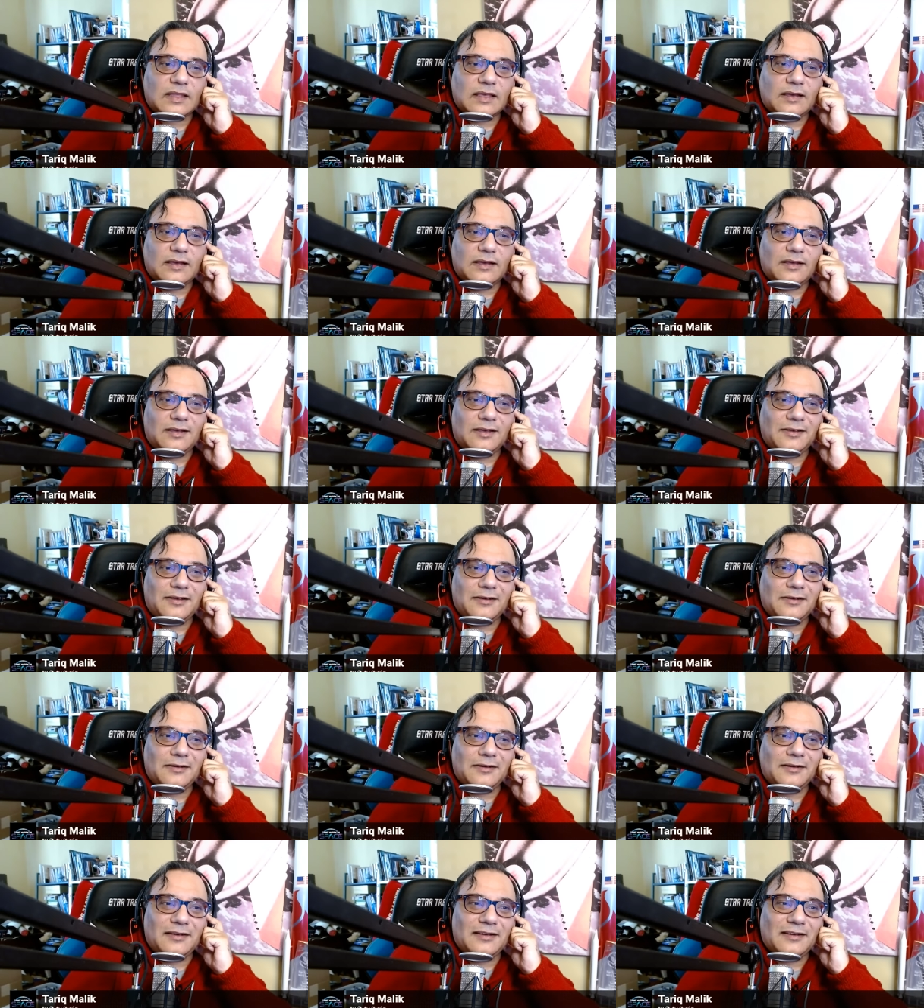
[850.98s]

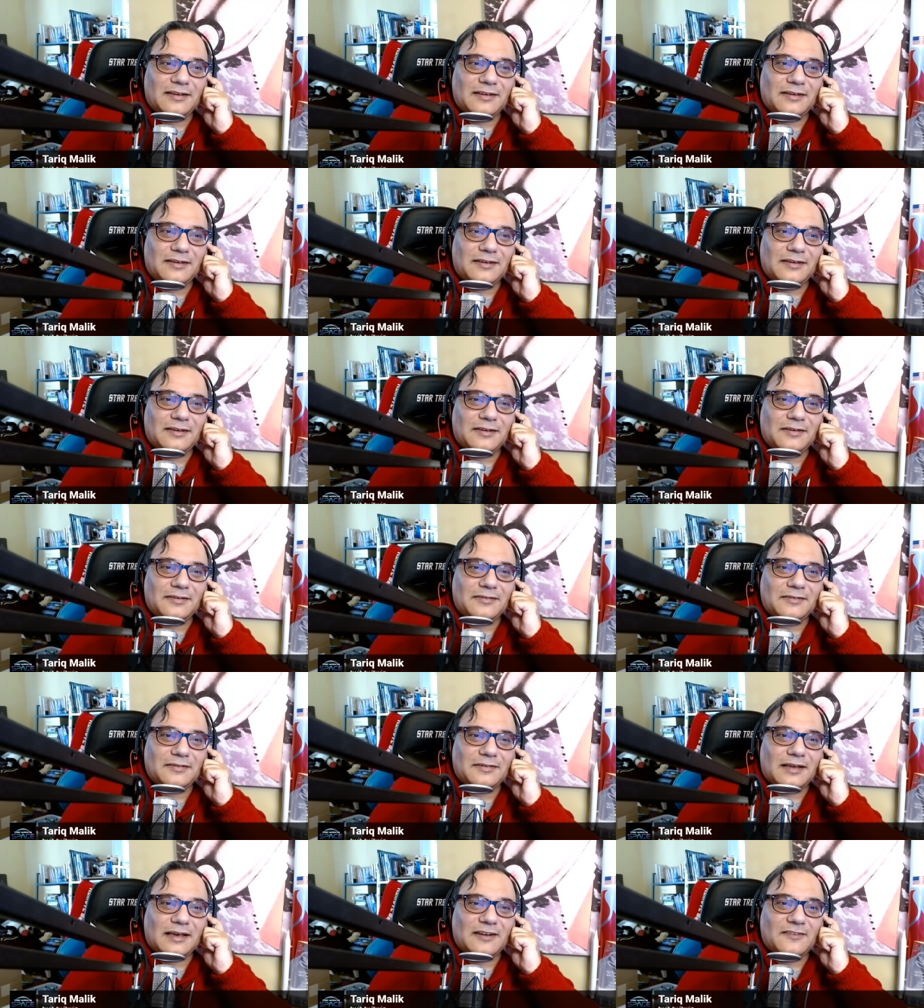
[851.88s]
kind
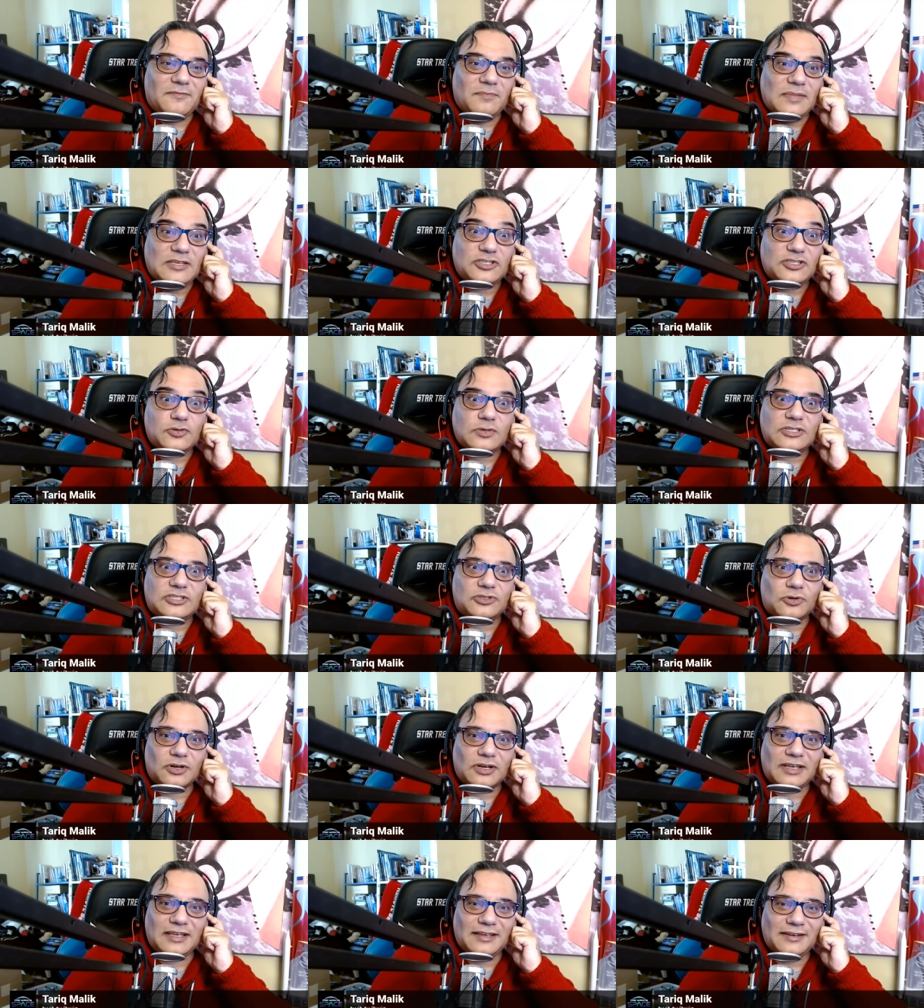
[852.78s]
of mystery
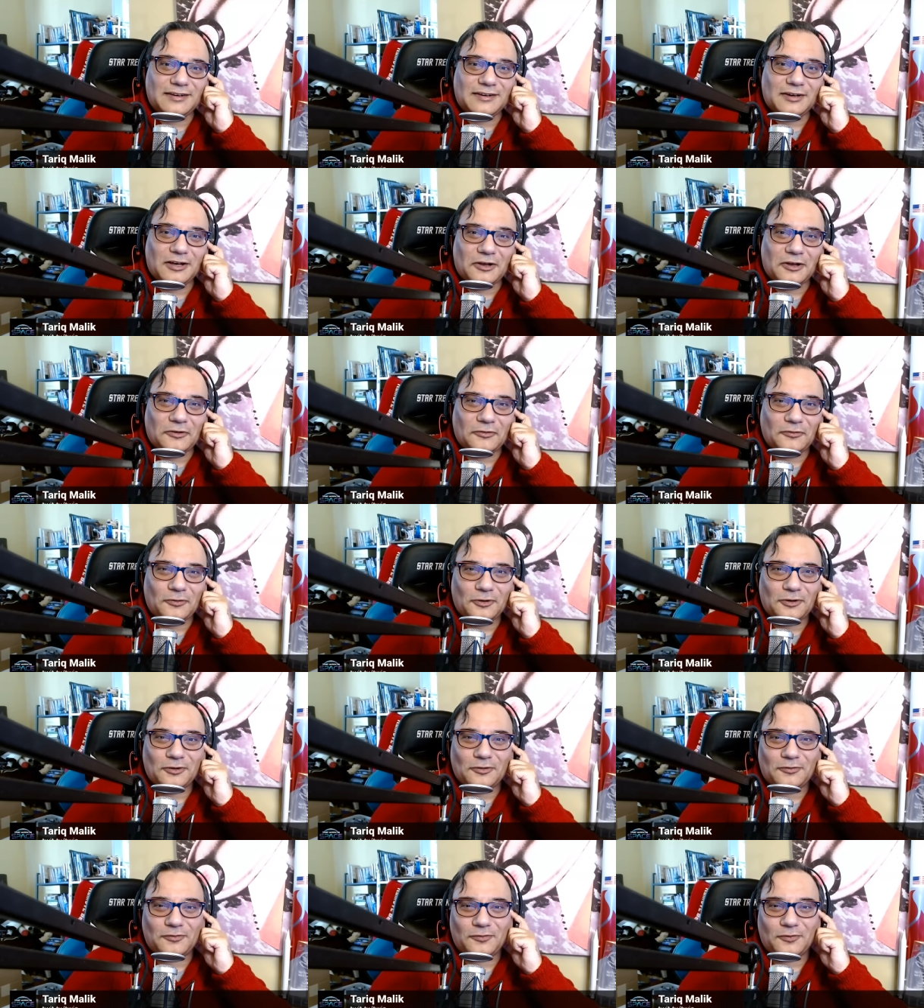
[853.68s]
story
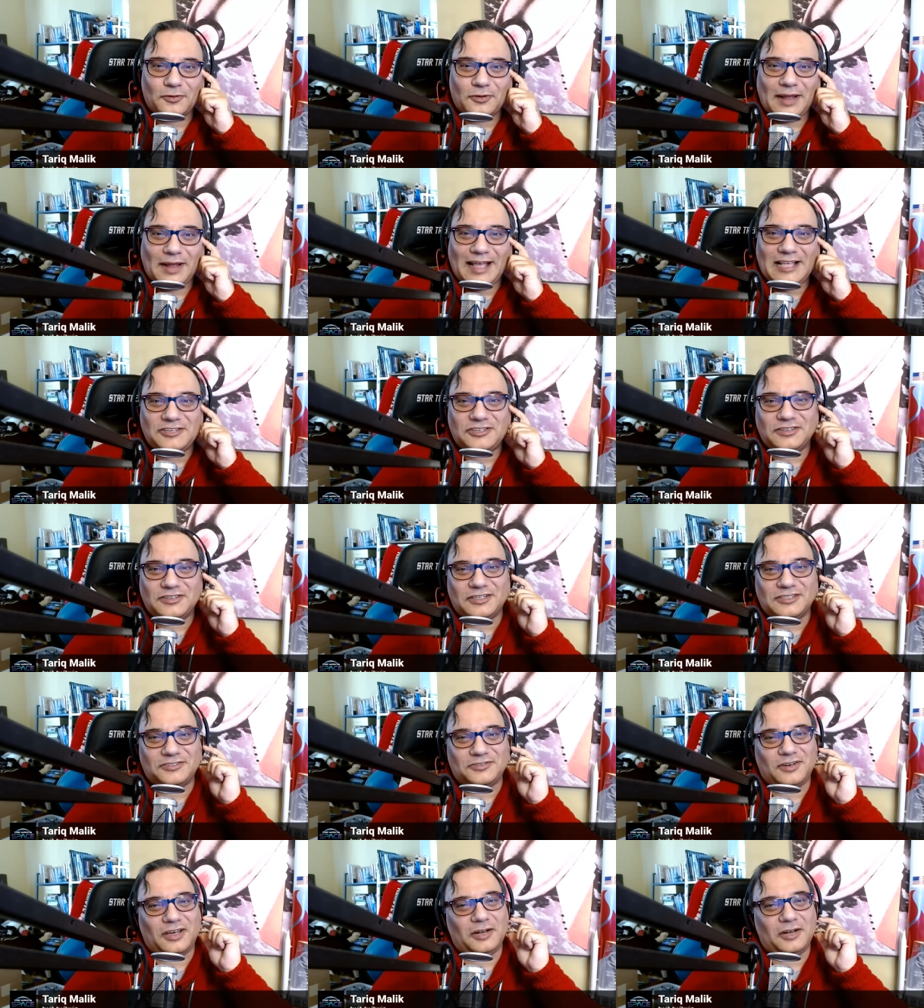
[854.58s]
for ancient
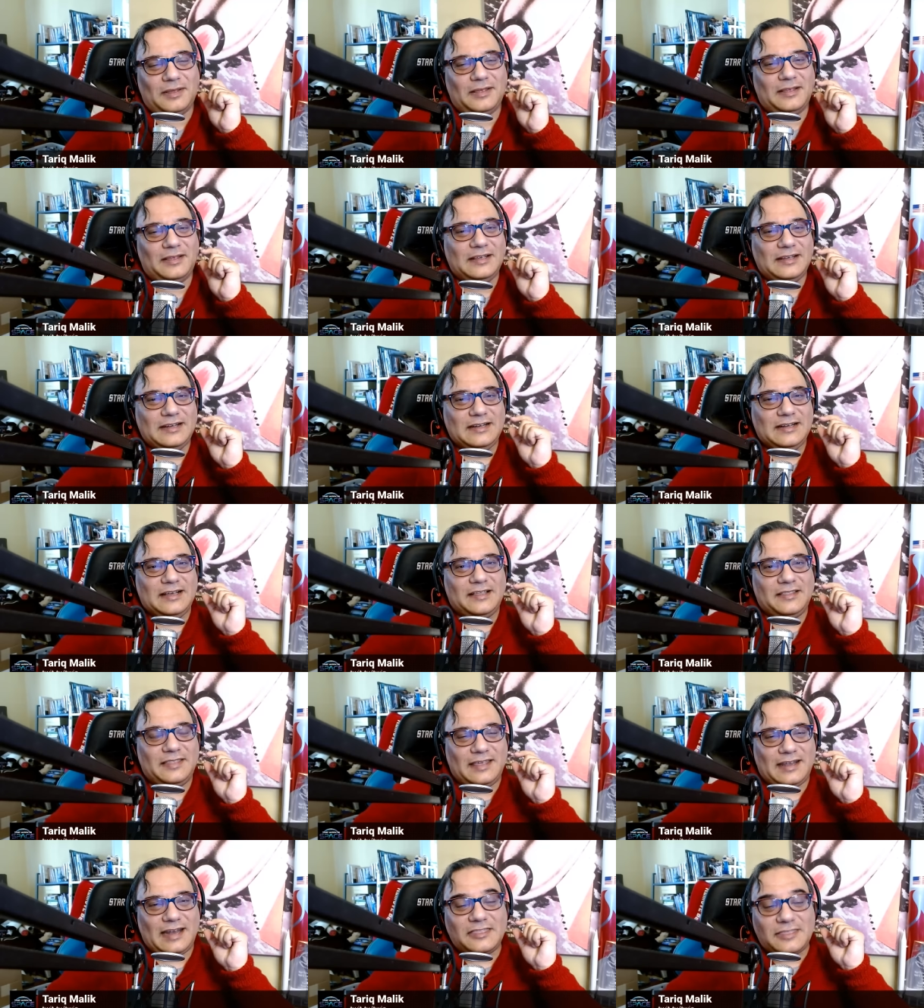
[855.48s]
astronomy
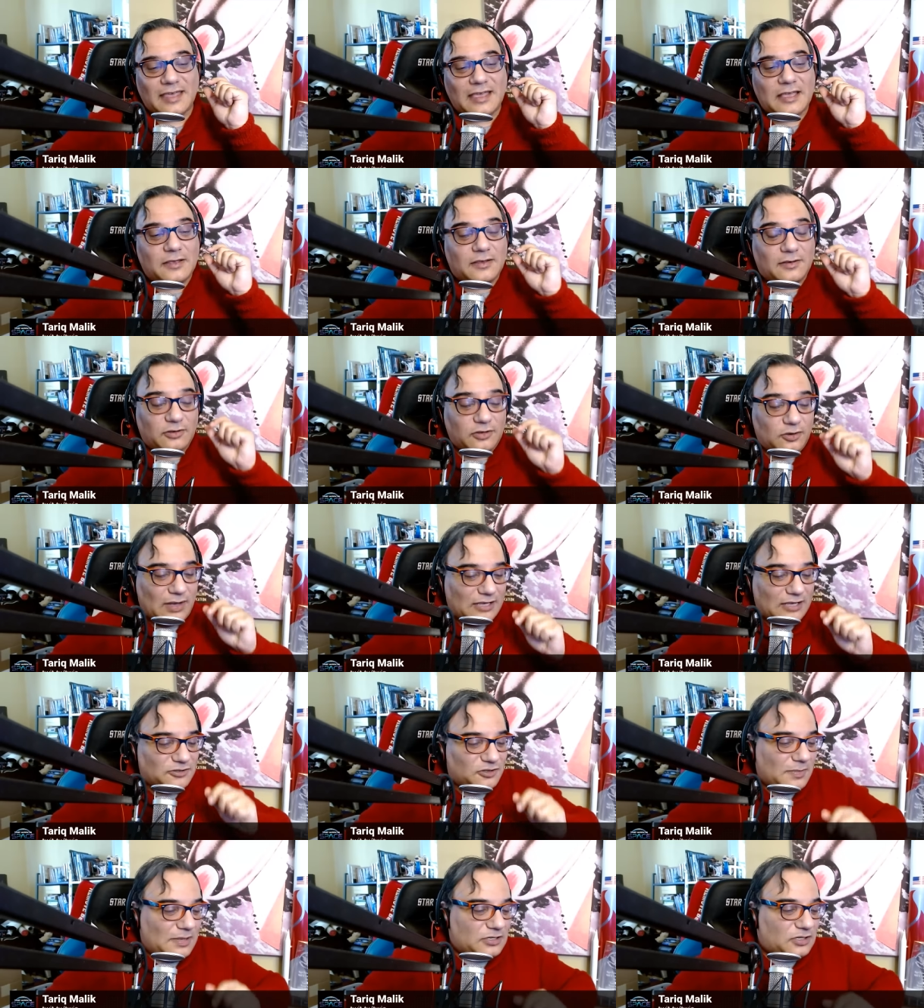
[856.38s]
that I think,
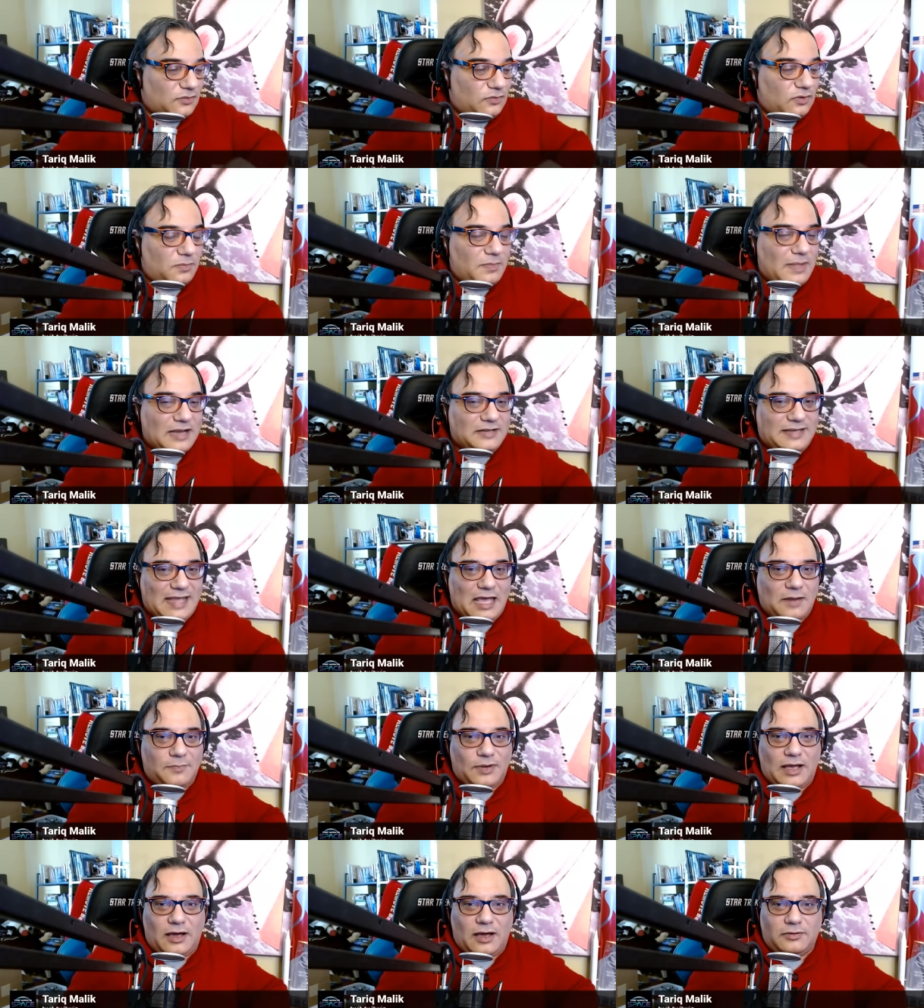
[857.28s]
as you mentioned, would make
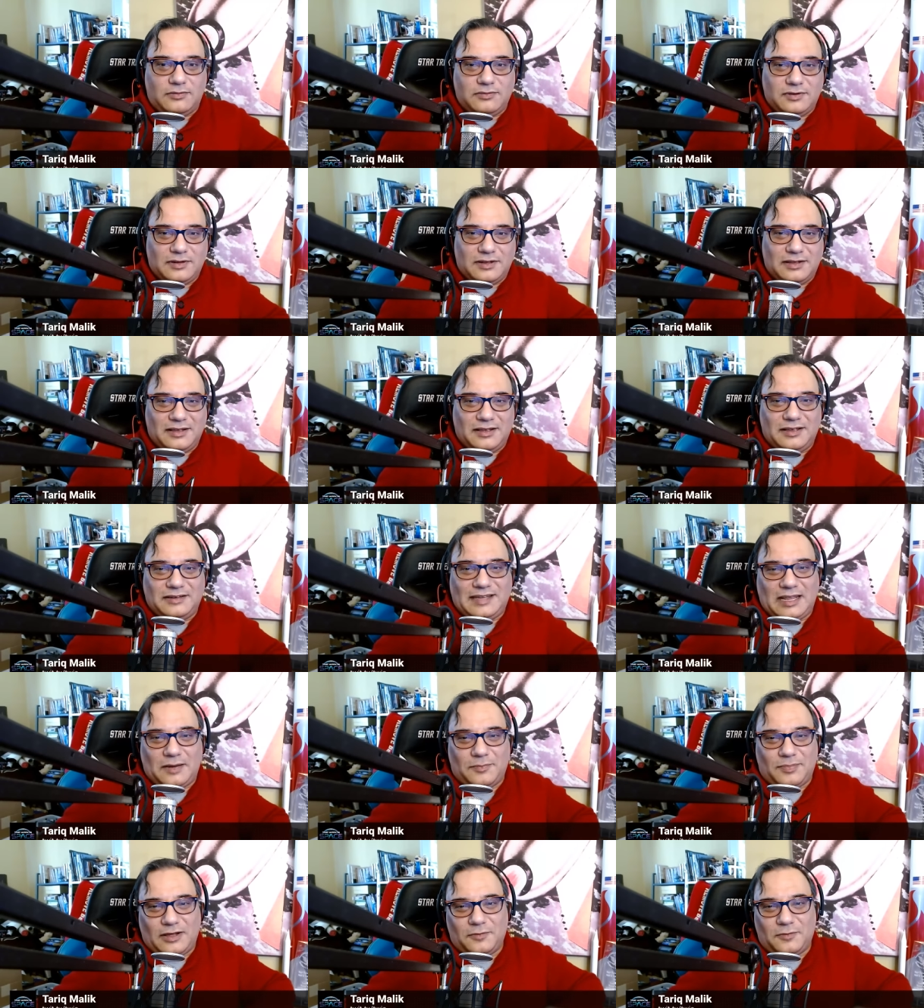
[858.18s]
Dan Brown
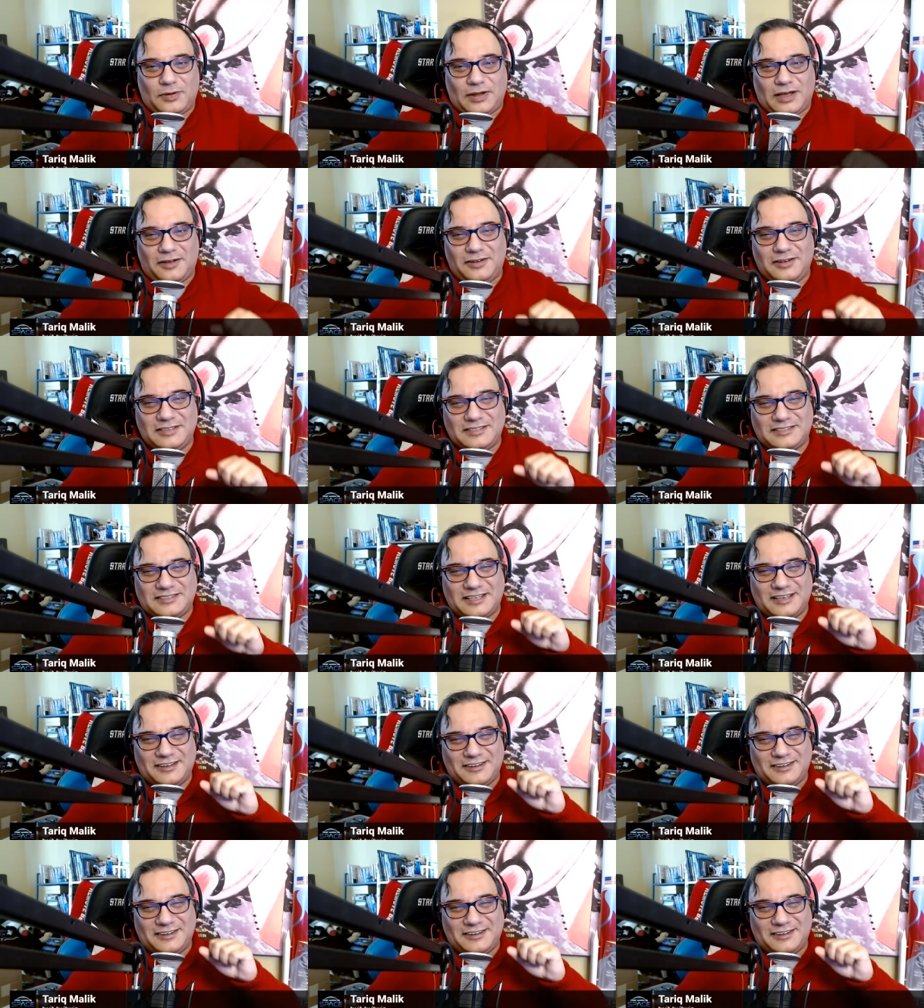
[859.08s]
proud. So,